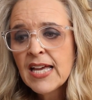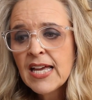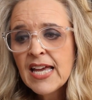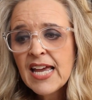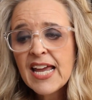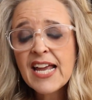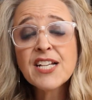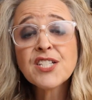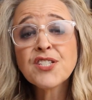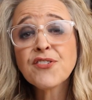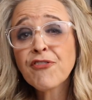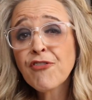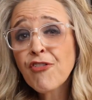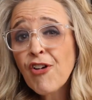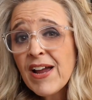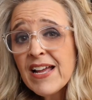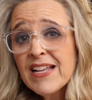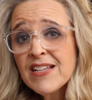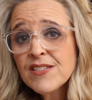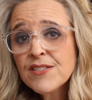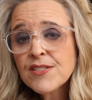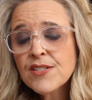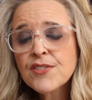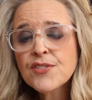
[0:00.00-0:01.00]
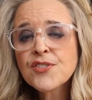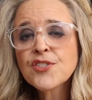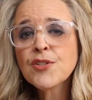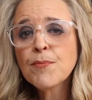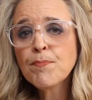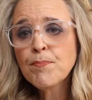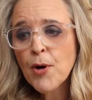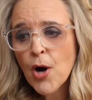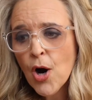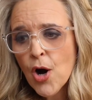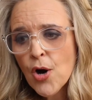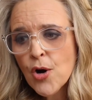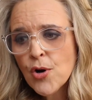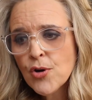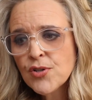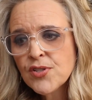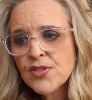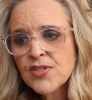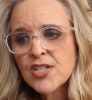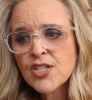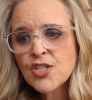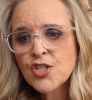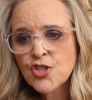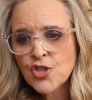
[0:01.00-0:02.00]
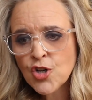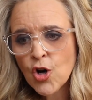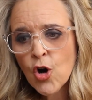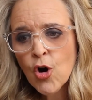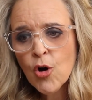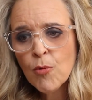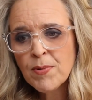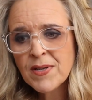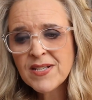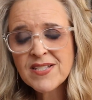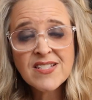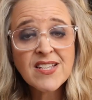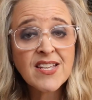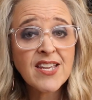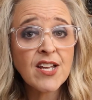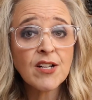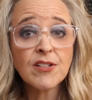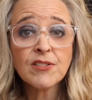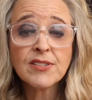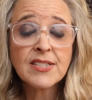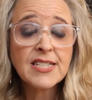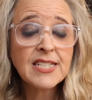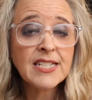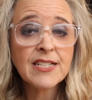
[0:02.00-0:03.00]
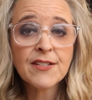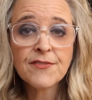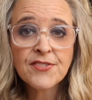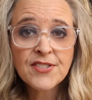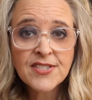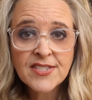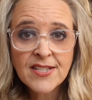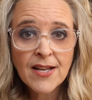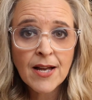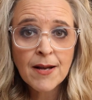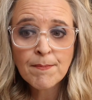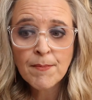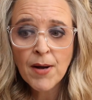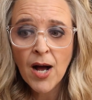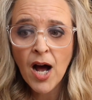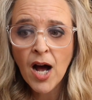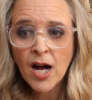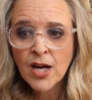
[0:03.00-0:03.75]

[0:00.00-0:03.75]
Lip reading: His friends suppose that Job is guilty of some